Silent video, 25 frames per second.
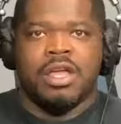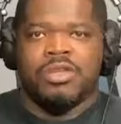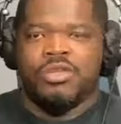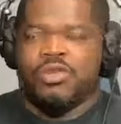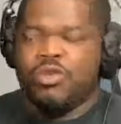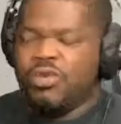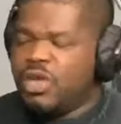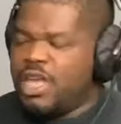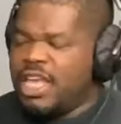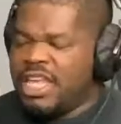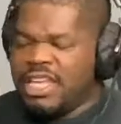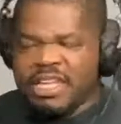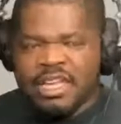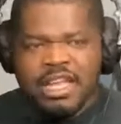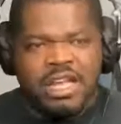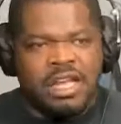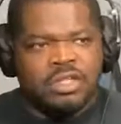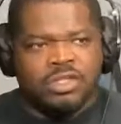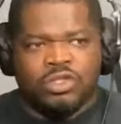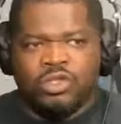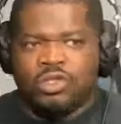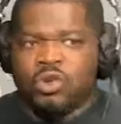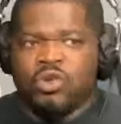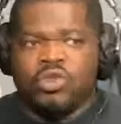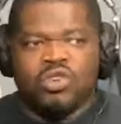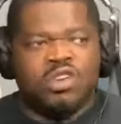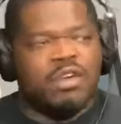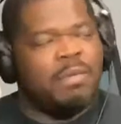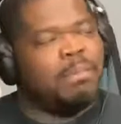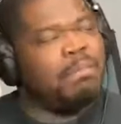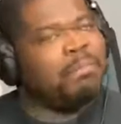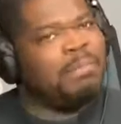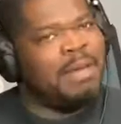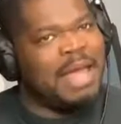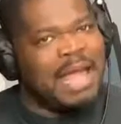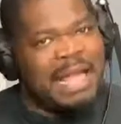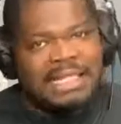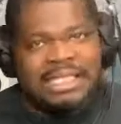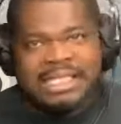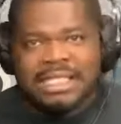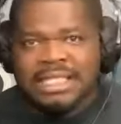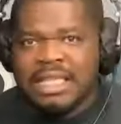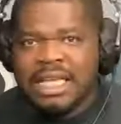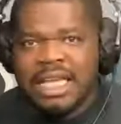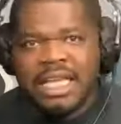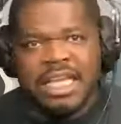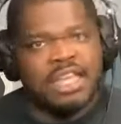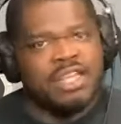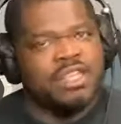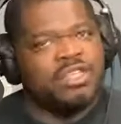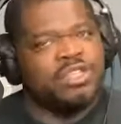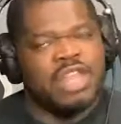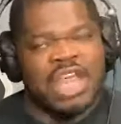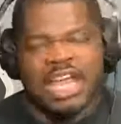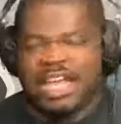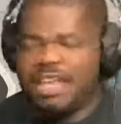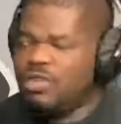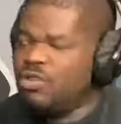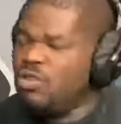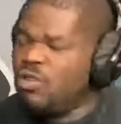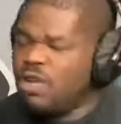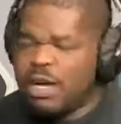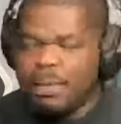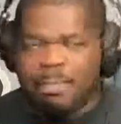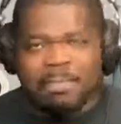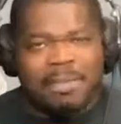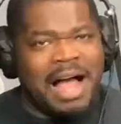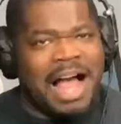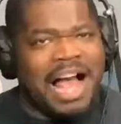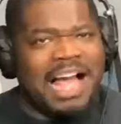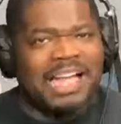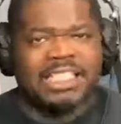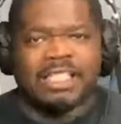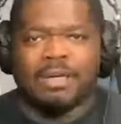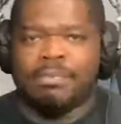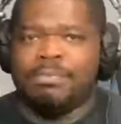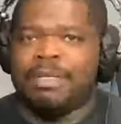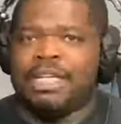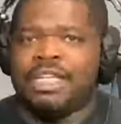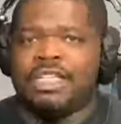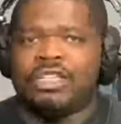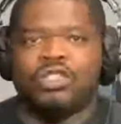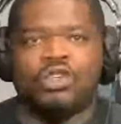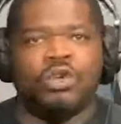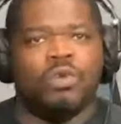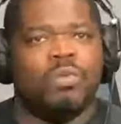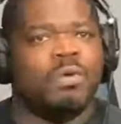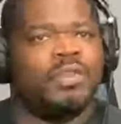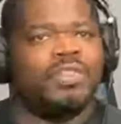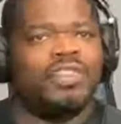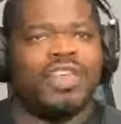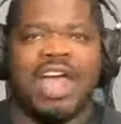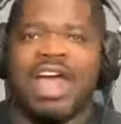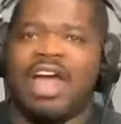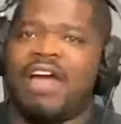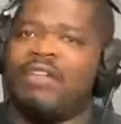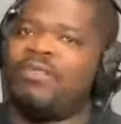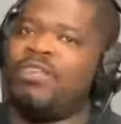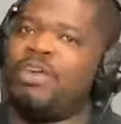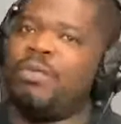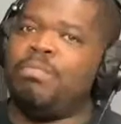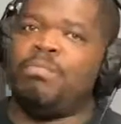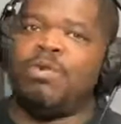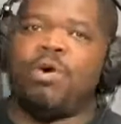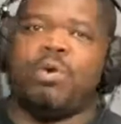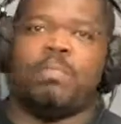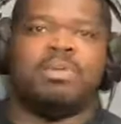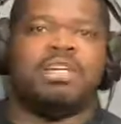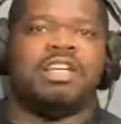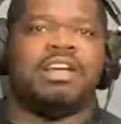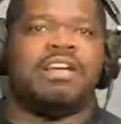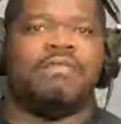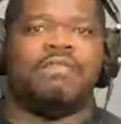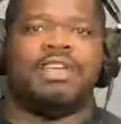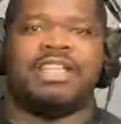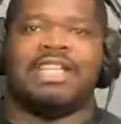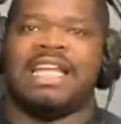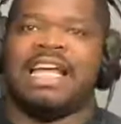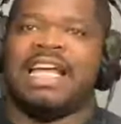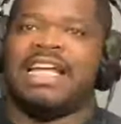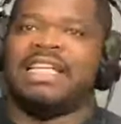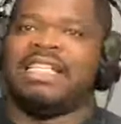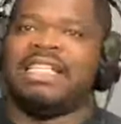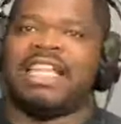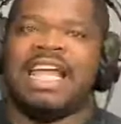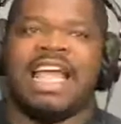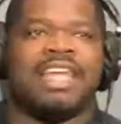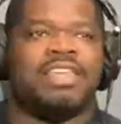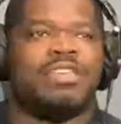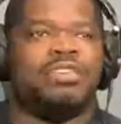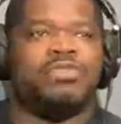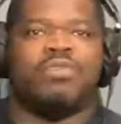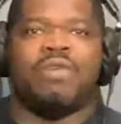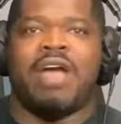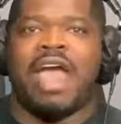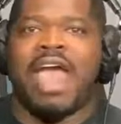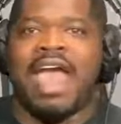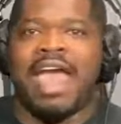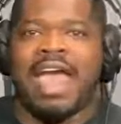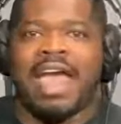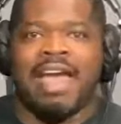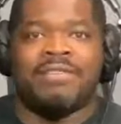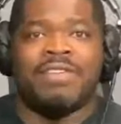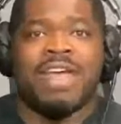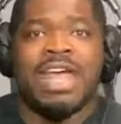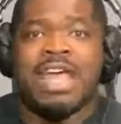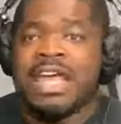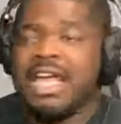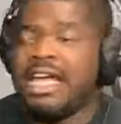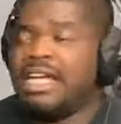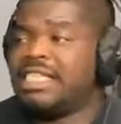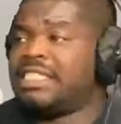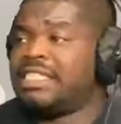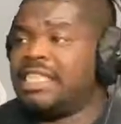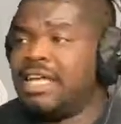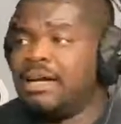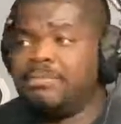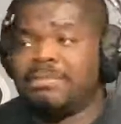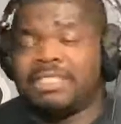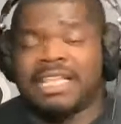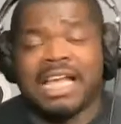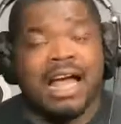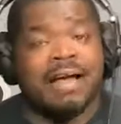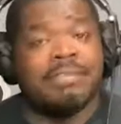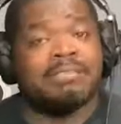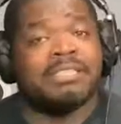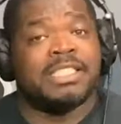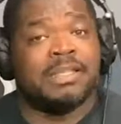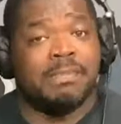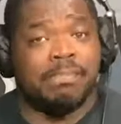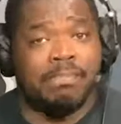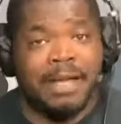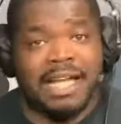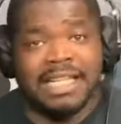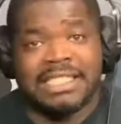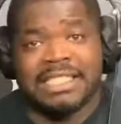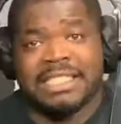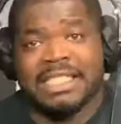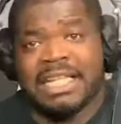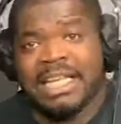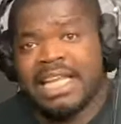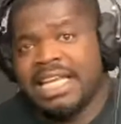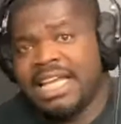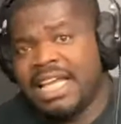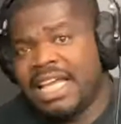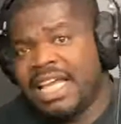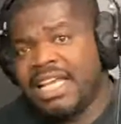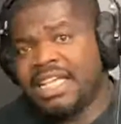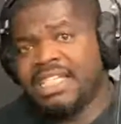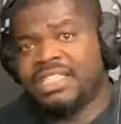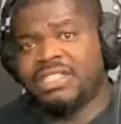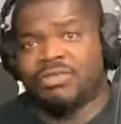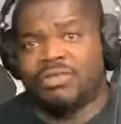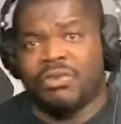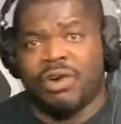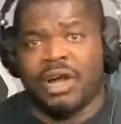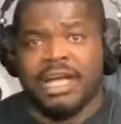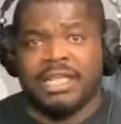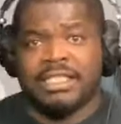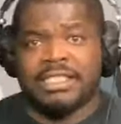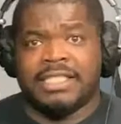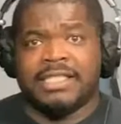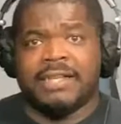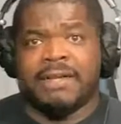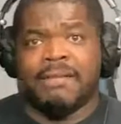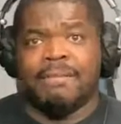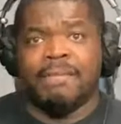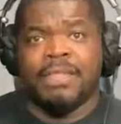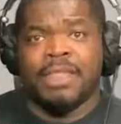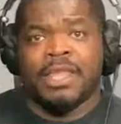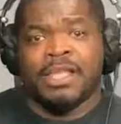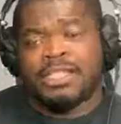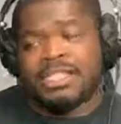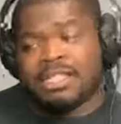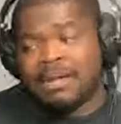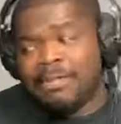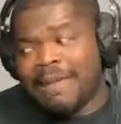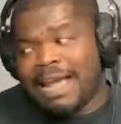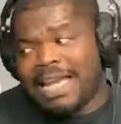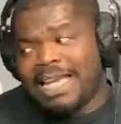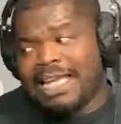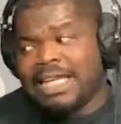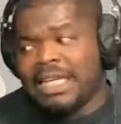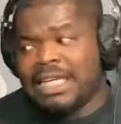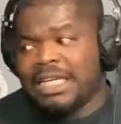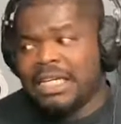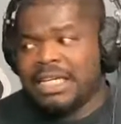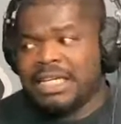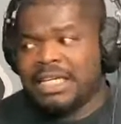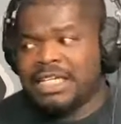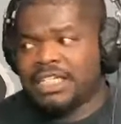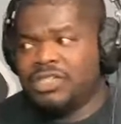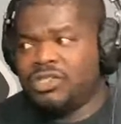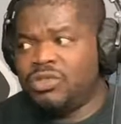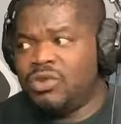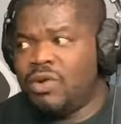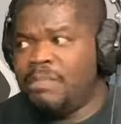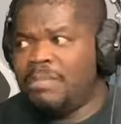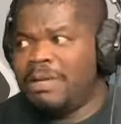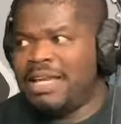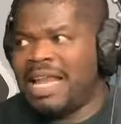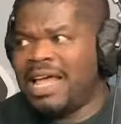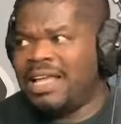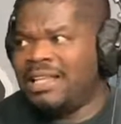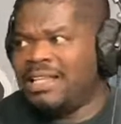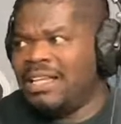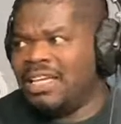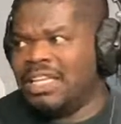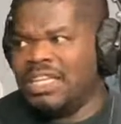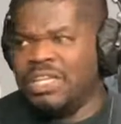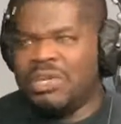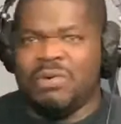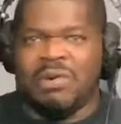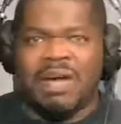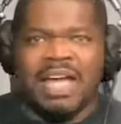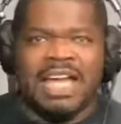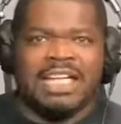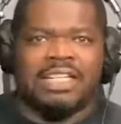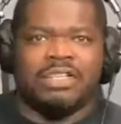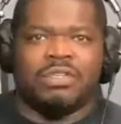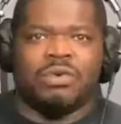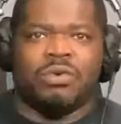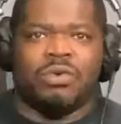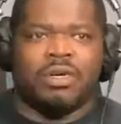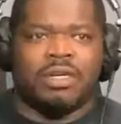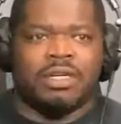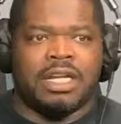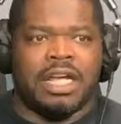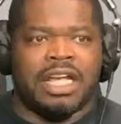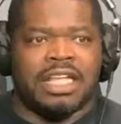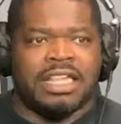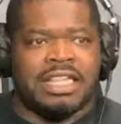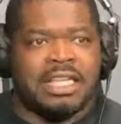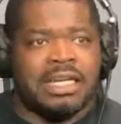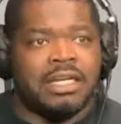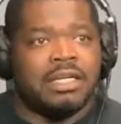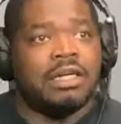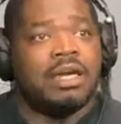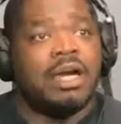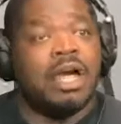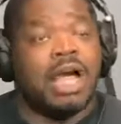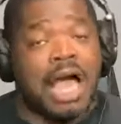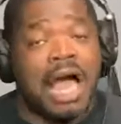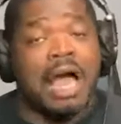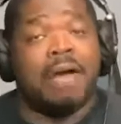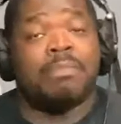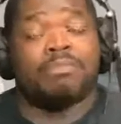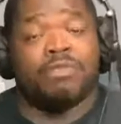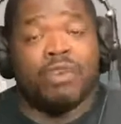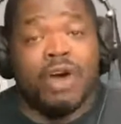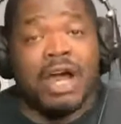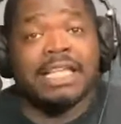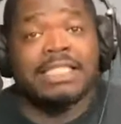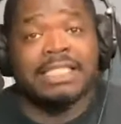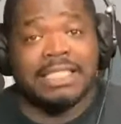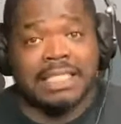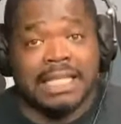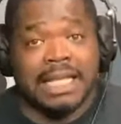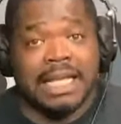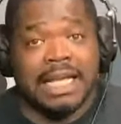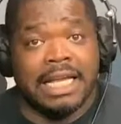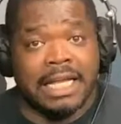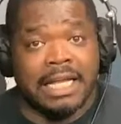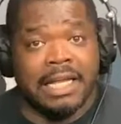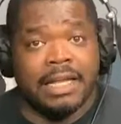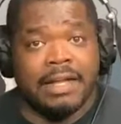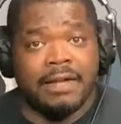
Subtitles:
You can do the best thing that you could possibly do with every moment of it that you have. And sometimes the best thing is rest. Somebody could look at you and be like, look, you ain't doing nothing. I'm resting.